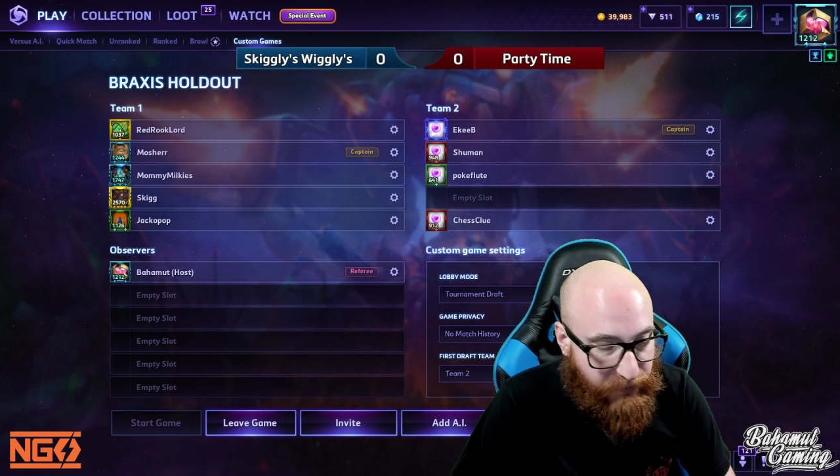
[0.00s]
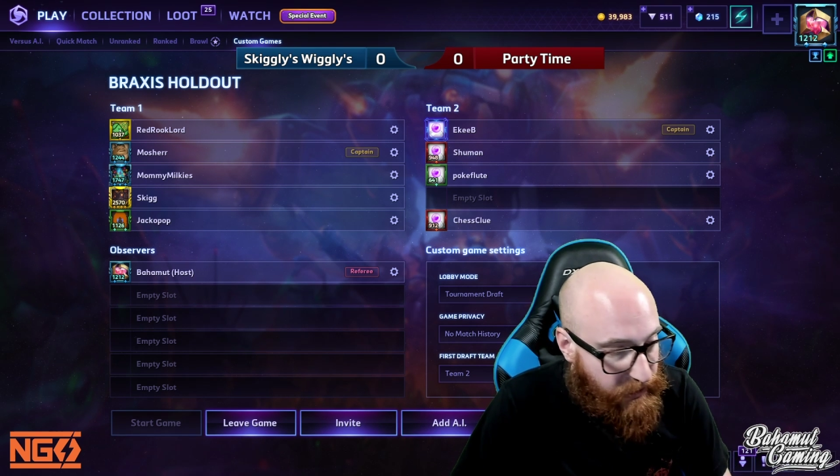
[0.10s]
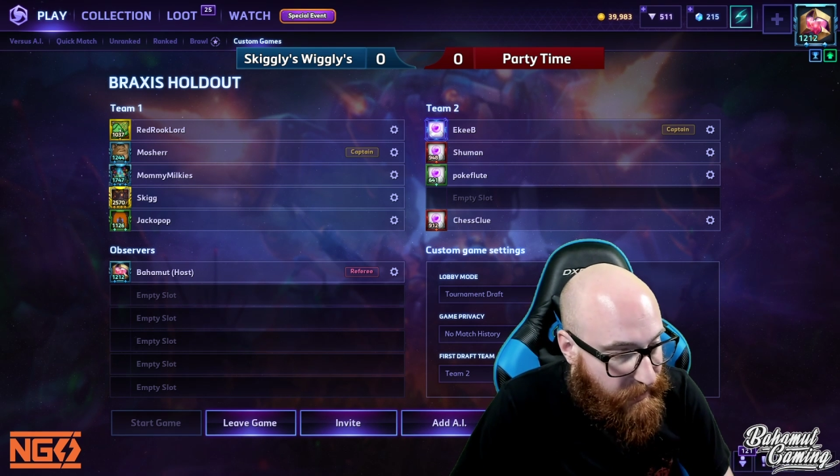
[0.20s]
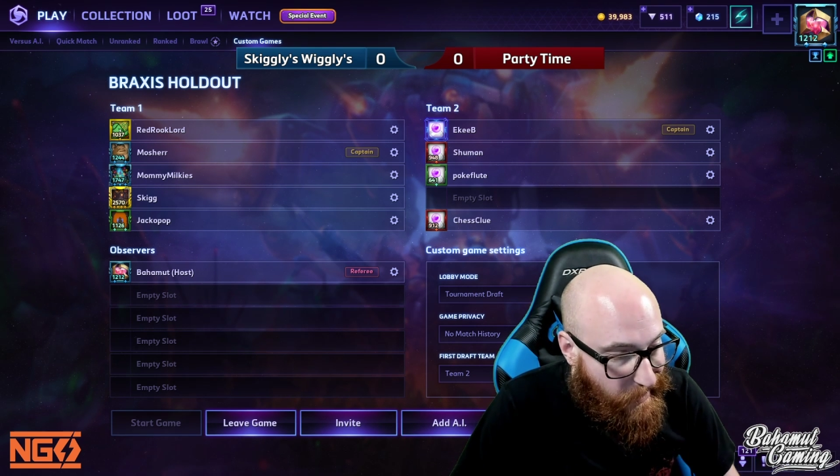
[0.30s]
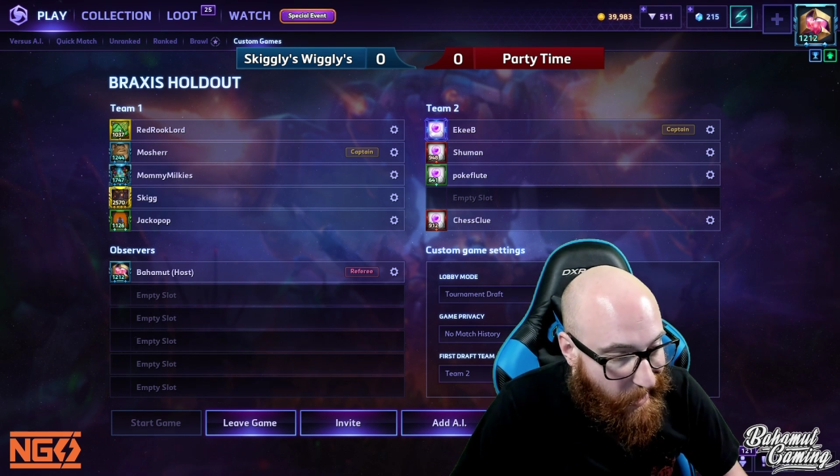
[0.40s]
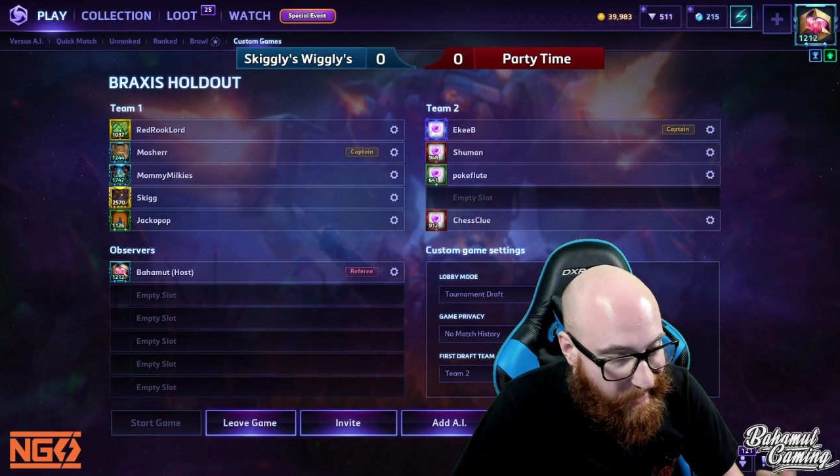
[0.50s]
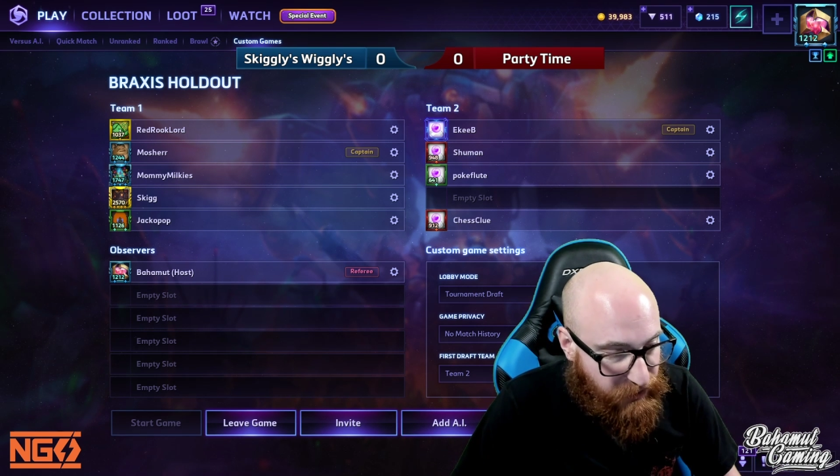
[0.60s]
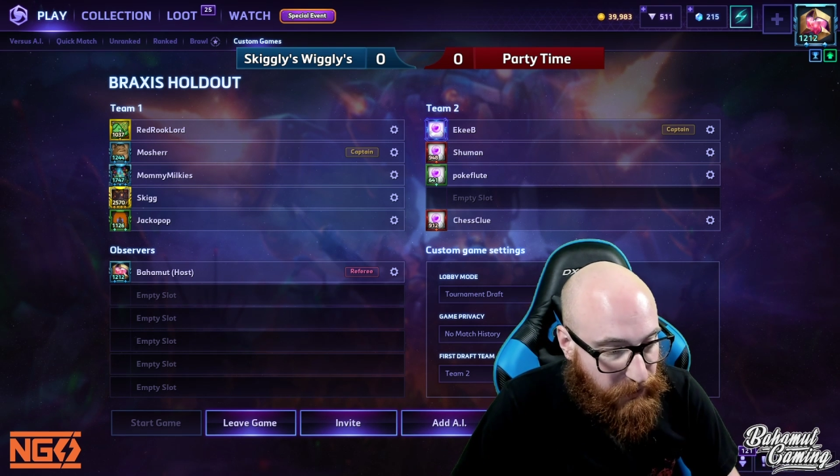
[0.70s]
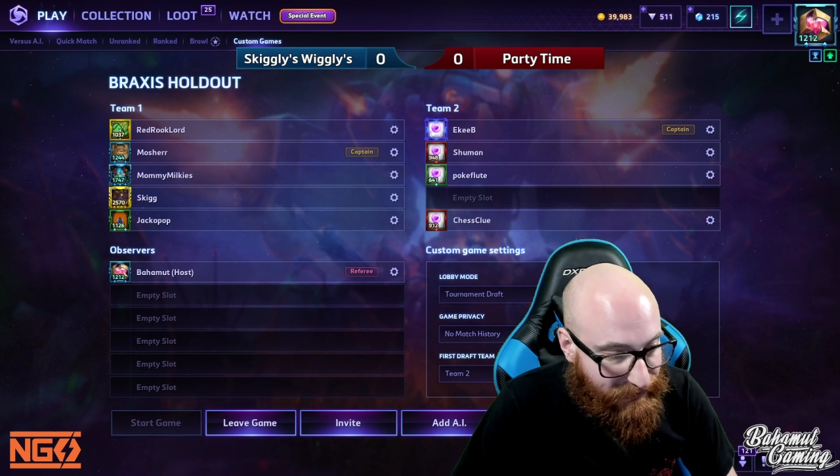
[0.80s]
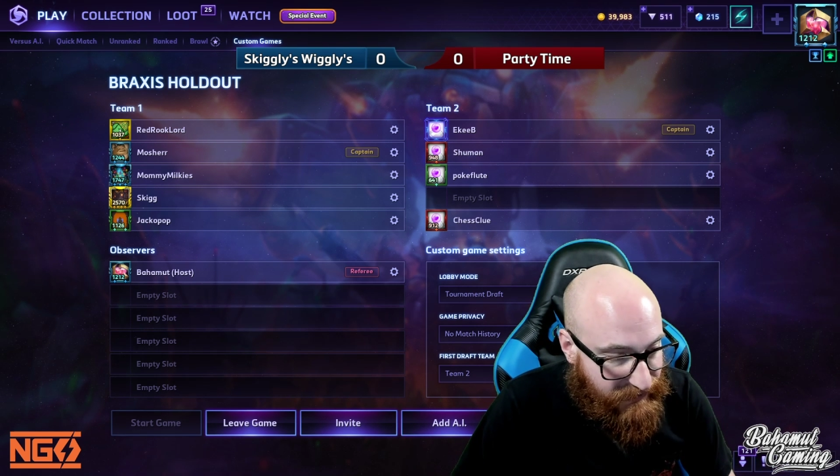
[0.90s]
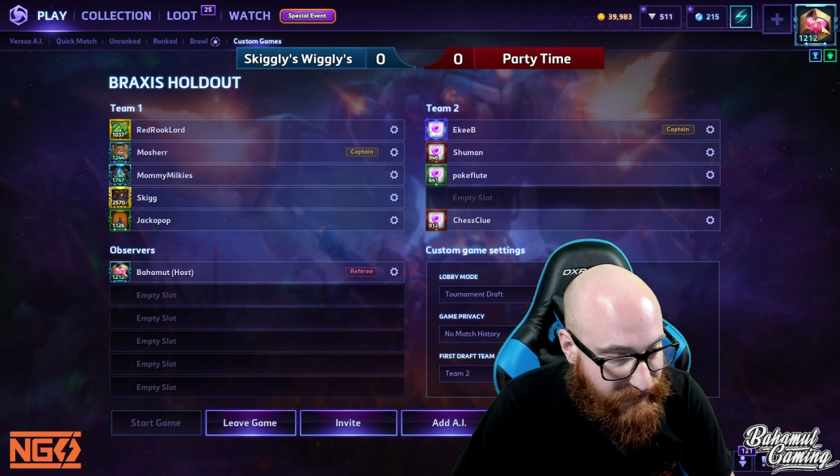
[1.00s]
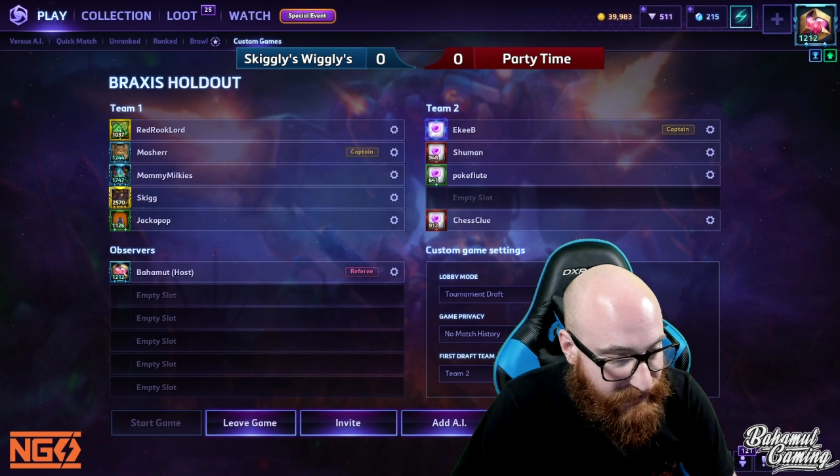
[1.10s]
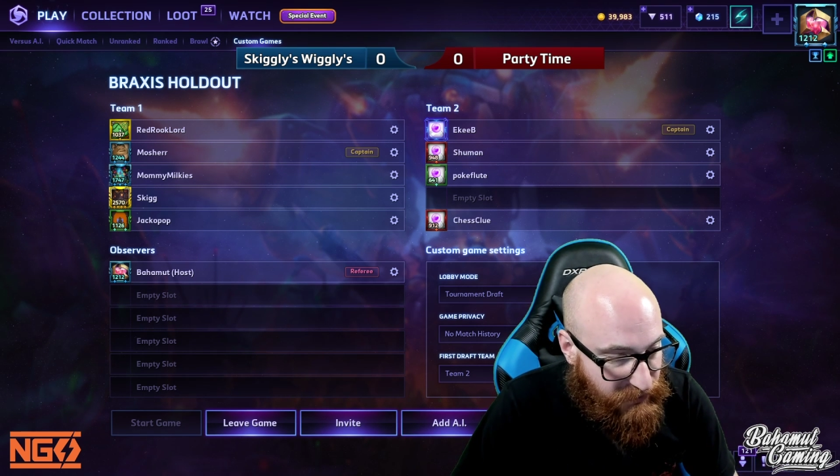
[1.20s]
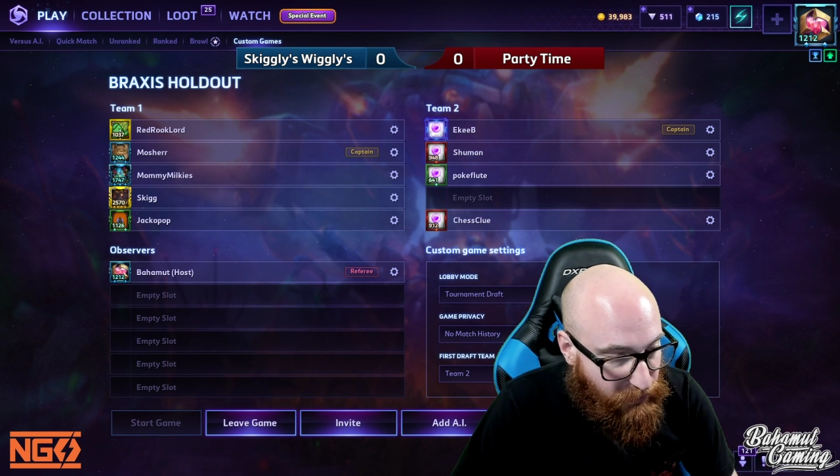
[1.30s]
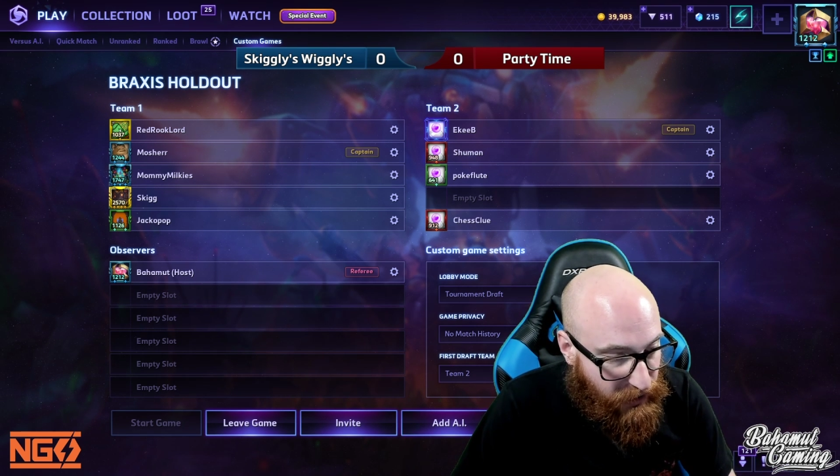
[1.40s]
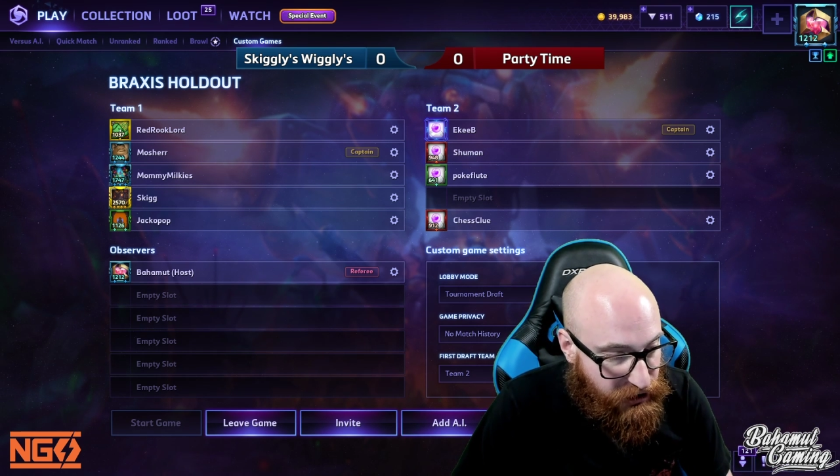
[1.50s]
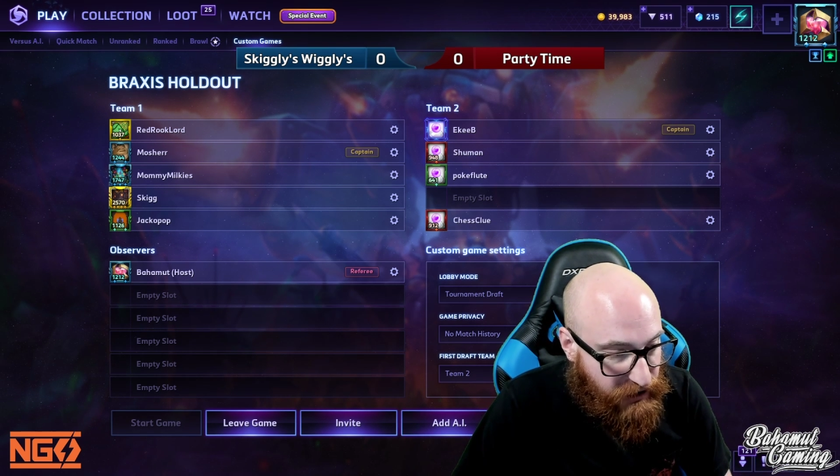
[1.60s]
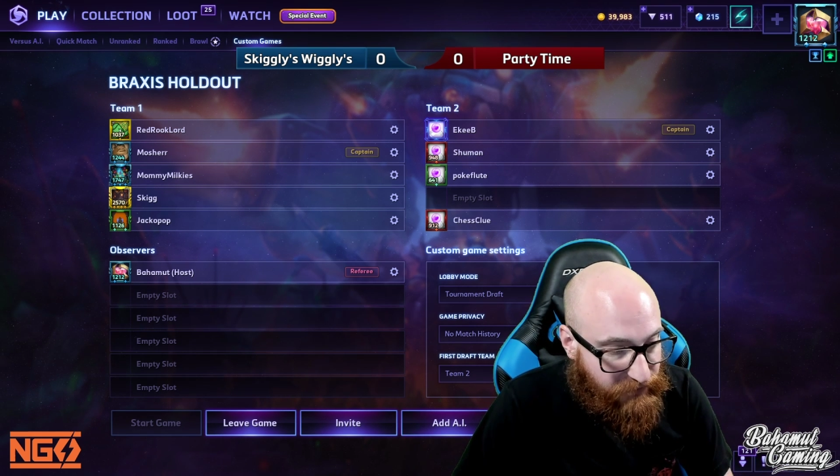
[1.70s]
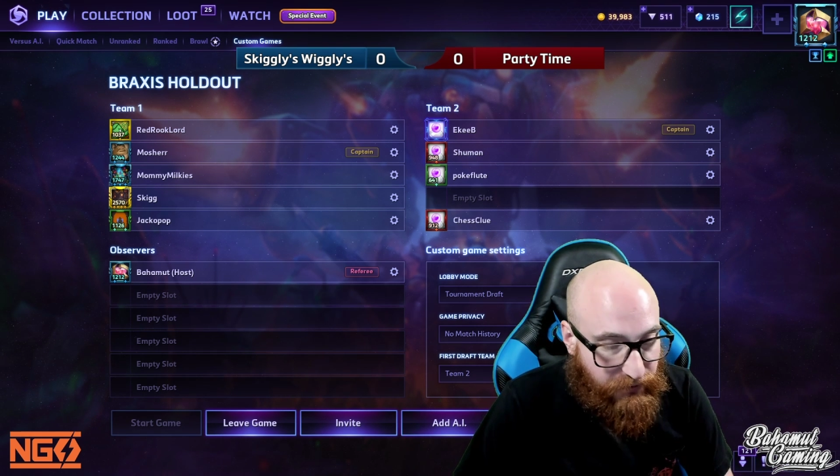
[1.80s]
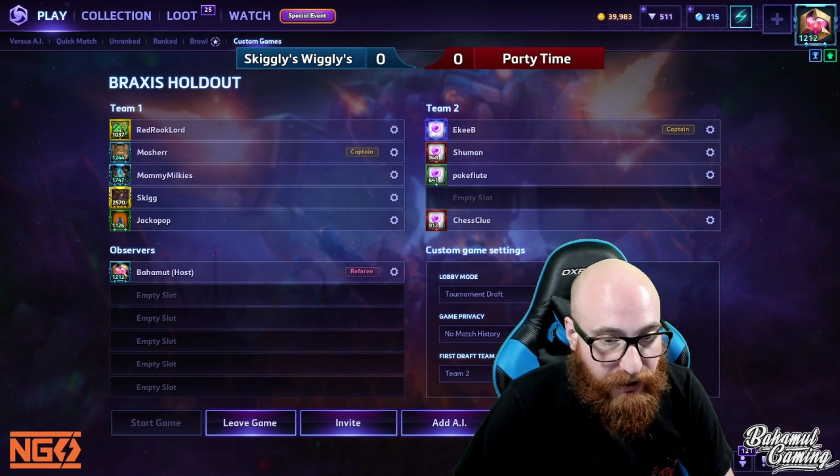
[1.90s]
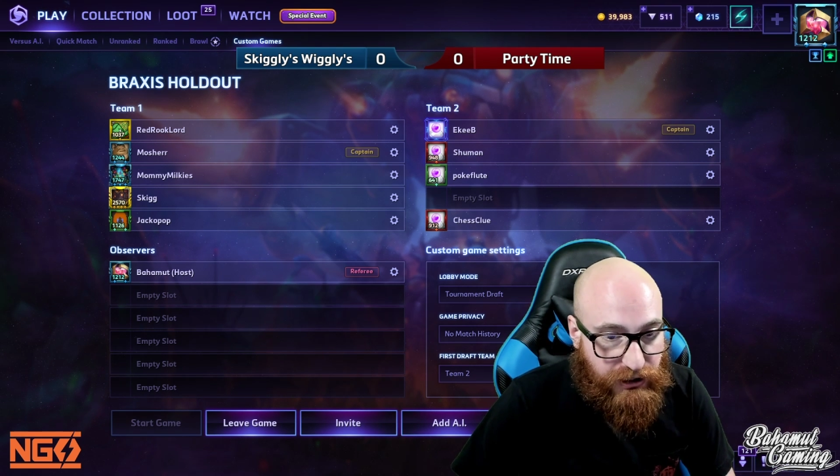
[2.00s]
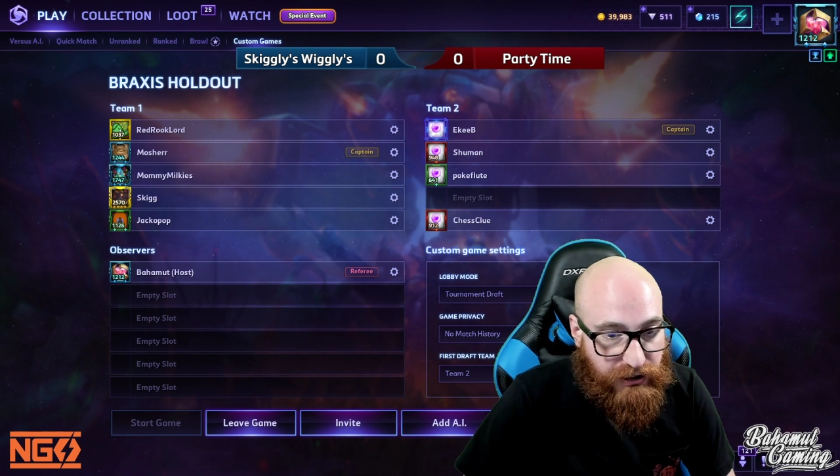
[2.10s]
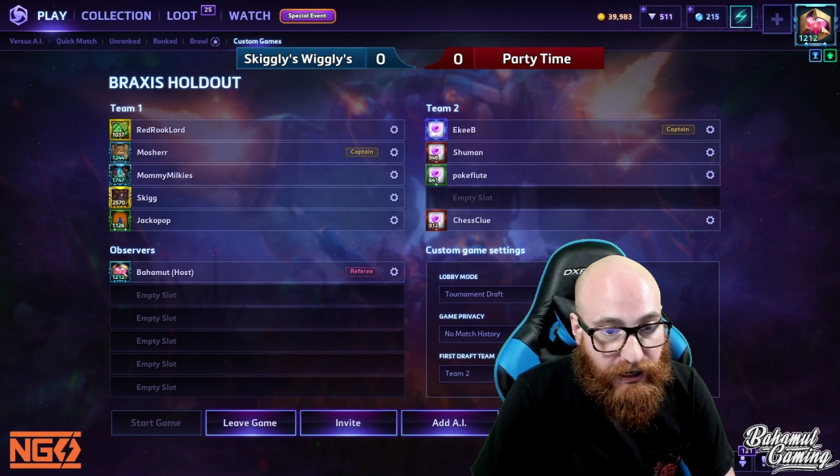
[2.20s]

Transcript: but I just want to at least get as much information